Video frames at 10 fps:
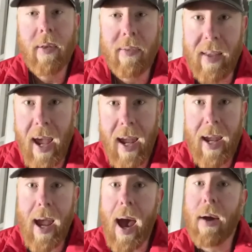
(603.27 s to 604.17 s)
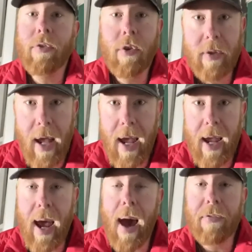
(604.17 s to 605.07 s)
day after
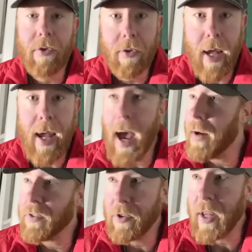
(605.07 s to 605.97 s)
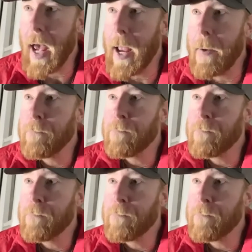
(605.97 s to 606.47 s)
day after day after day,